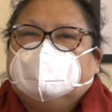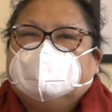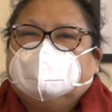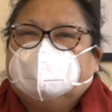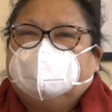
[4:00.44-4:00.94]
I
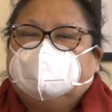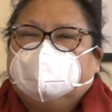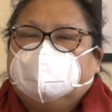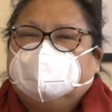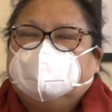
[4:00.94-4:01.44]
didn't have the
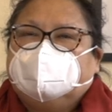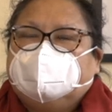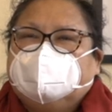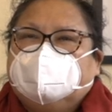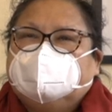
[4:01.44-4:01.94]
help of that
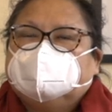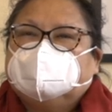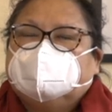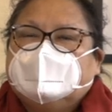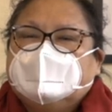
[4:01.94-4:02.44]

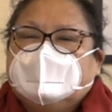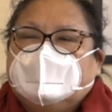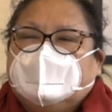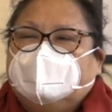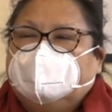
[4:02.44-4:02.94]
medication.
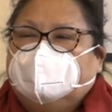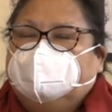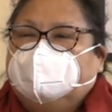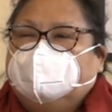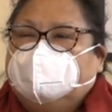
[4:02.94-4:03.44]
And when I
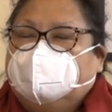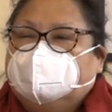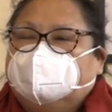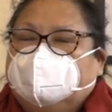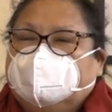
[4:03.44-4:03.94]
finally
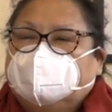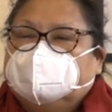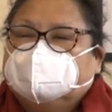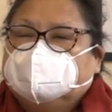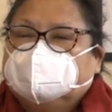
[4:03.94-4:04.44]
had the
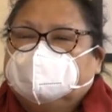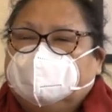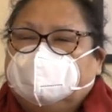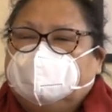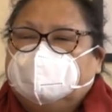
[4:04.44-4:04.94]
medication
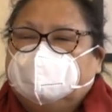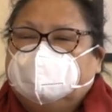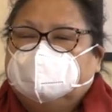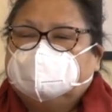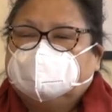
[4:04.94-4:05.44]
prescribed, the Indian
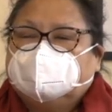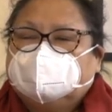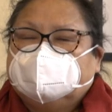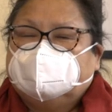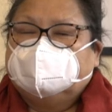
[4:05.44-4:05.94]
Health
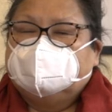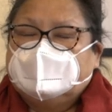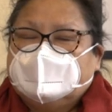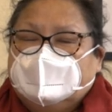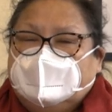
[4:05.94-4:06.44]
Service and the
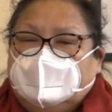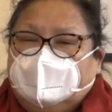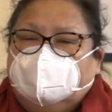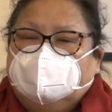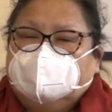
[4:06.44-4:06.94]

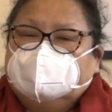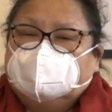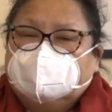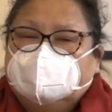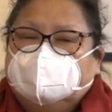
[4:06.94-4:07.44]
COVID
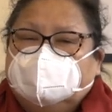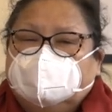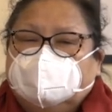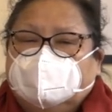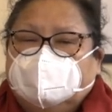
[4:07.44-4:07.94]
nineteen
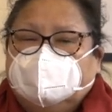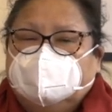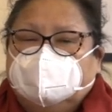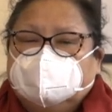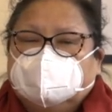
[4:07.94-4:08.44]
unit
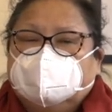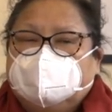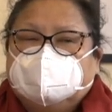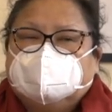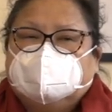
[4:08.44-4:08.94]
uh, were so
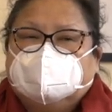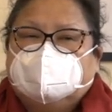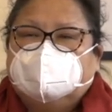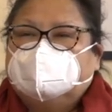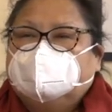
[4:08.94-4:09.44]
busy that
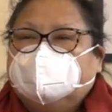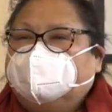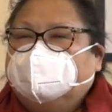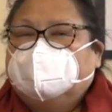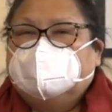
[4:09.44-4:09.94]
they couldn't
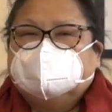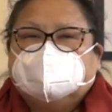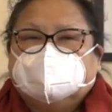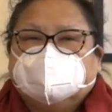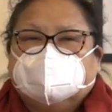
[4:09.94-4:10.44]
deliver my
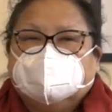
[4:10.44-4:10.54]
medicine.